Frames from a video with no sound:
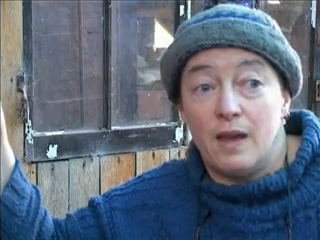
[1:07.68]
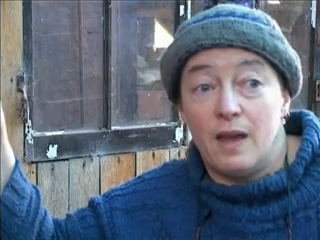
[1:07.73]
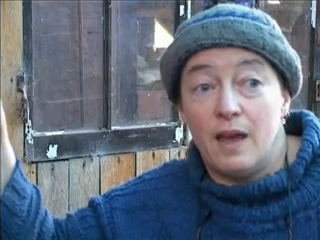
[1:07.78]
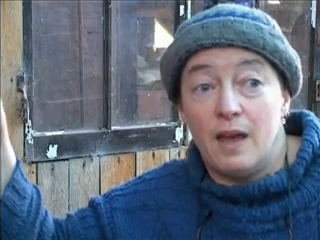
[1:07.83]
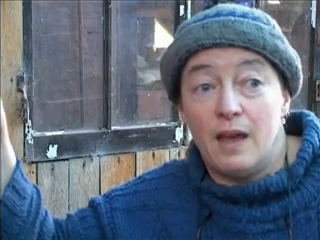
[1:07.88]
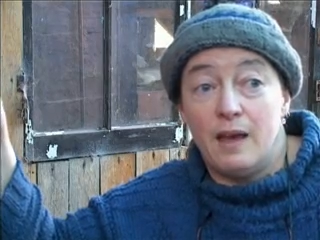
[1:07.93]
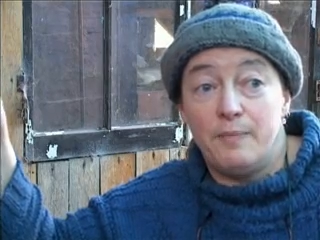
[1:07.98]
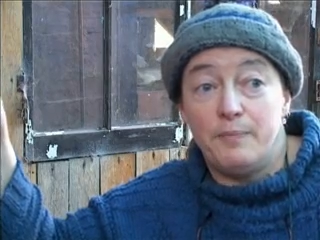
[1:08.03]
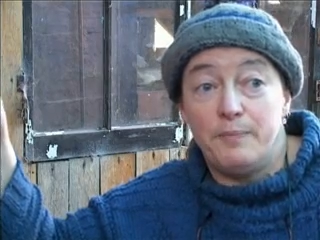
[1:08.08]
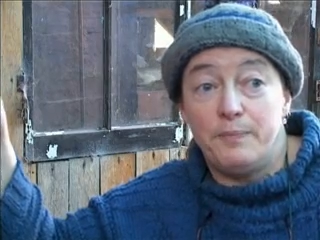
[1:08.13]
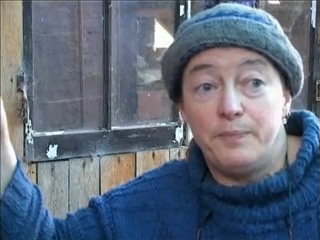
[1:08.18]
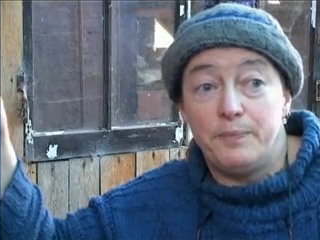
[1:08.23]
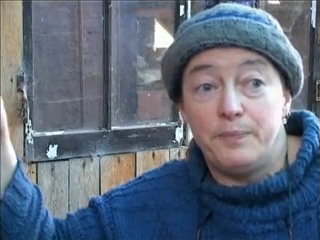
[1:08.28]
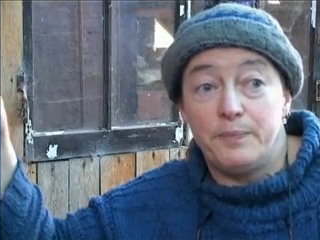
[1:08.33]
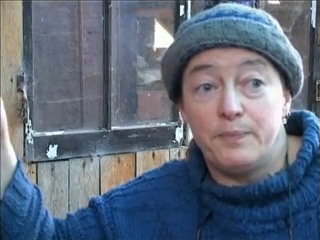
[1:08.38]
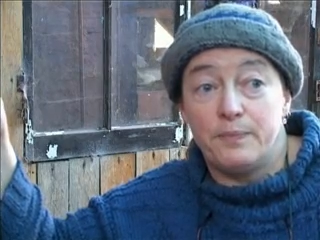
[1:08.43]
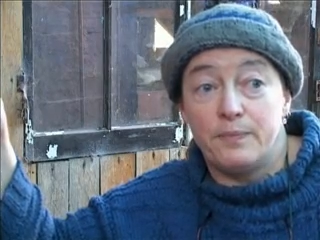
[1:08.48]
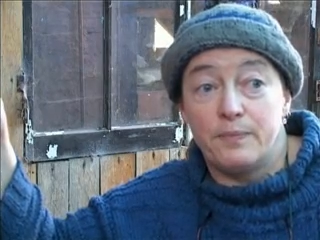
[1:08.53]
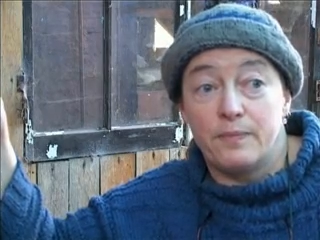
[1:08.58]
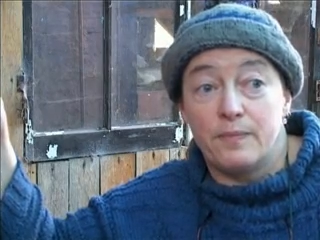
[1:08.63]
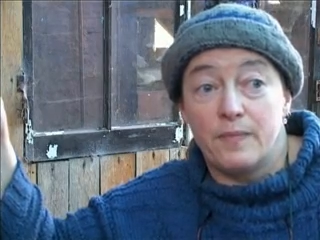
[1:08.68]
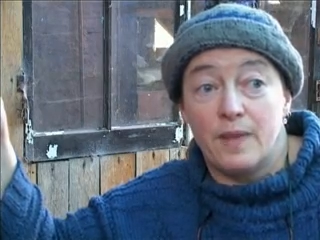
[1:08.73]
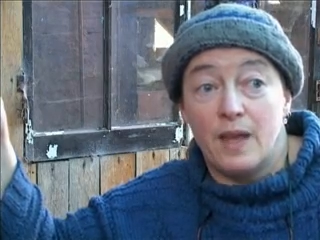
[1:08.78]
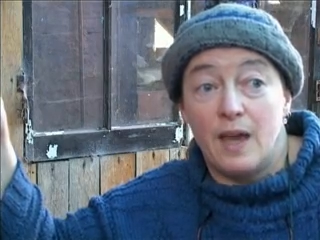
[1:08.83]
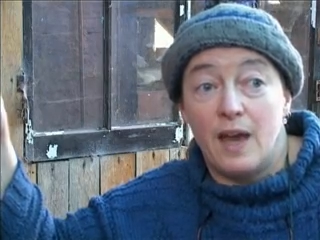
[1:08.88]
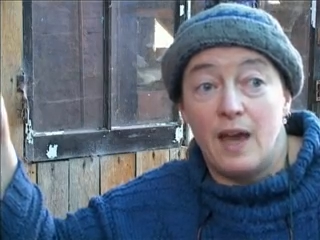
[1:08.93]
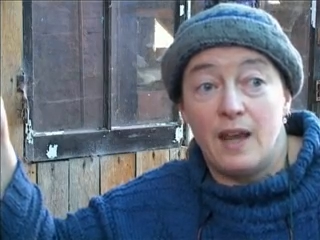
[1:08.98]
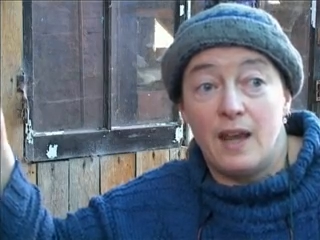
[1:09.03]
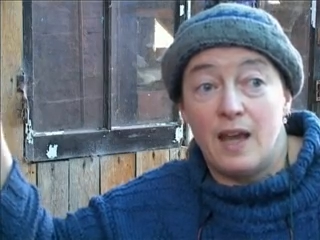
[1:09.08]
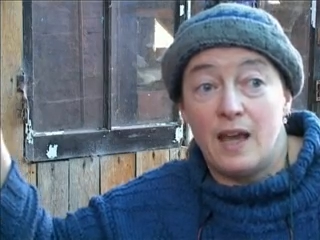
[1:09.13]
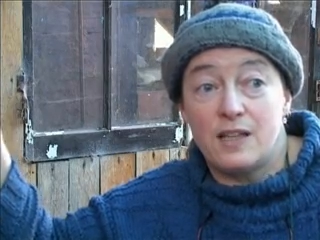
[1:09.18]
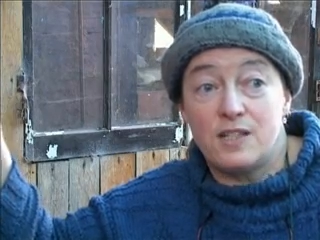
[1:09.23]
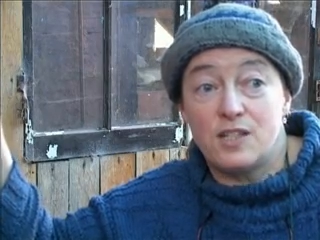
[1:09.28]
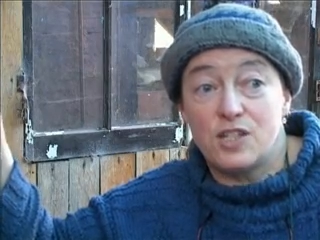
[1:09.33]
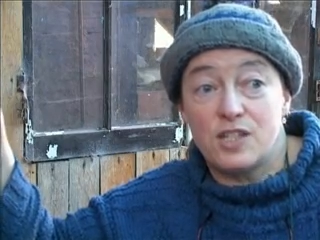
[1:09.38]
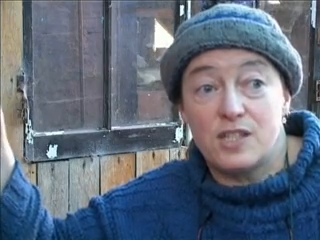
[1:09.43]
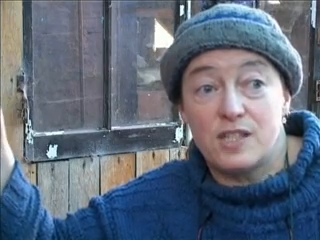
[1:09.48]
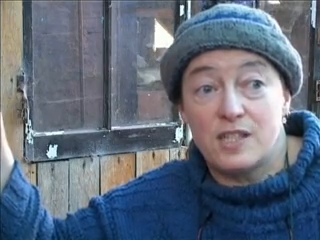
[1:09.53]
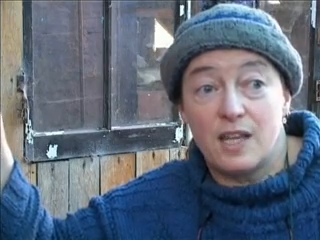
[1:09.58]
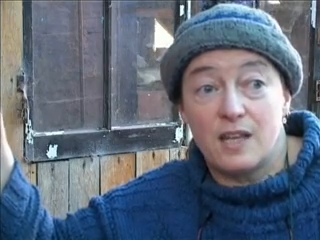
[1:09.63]
And I
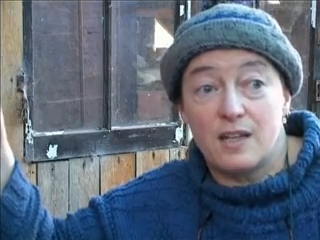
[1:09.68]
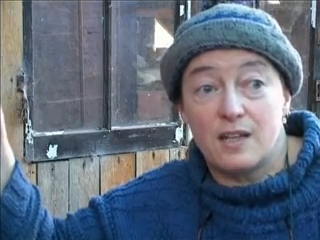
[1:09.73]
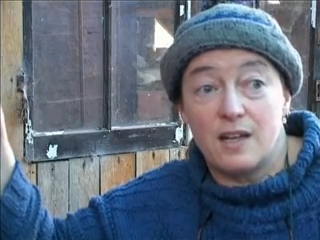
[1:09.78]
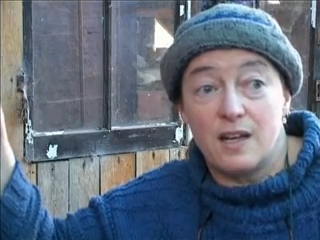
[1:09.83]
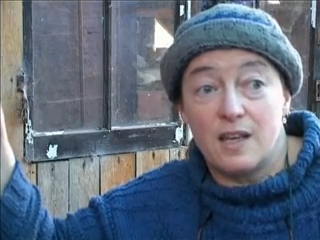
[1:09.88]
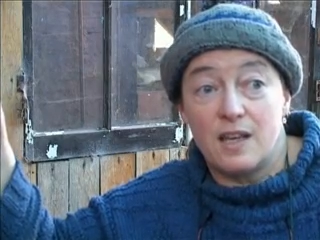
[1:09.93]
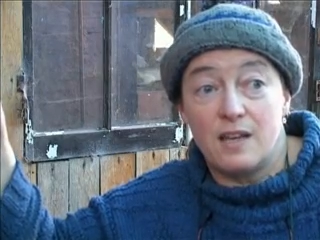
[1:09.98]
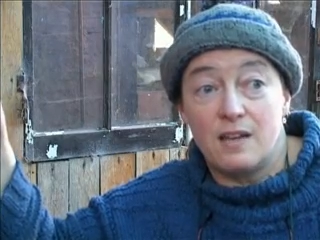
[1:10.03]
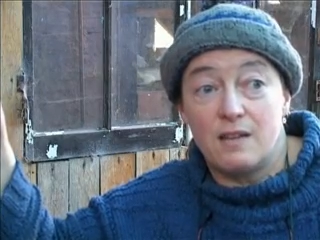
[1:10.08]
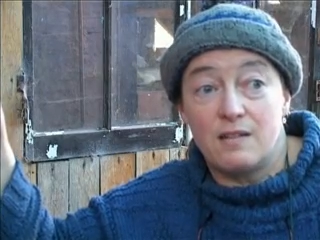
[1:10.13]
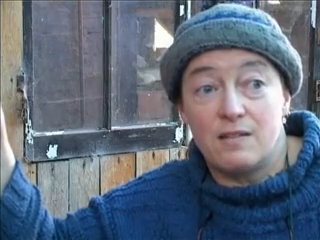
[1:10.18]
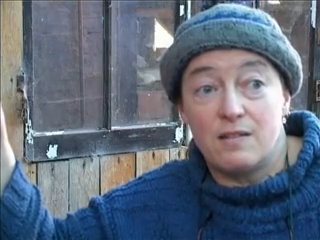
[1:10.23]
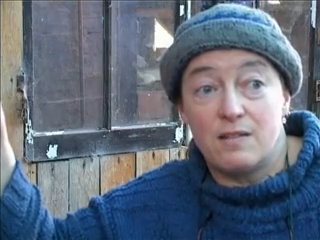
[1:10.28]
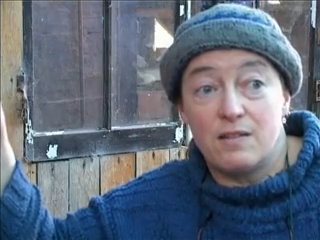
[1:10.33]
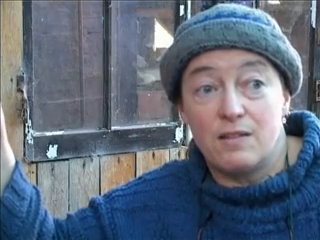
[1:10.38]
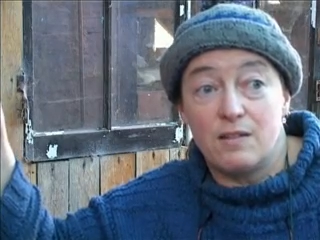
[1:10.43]
just suddenly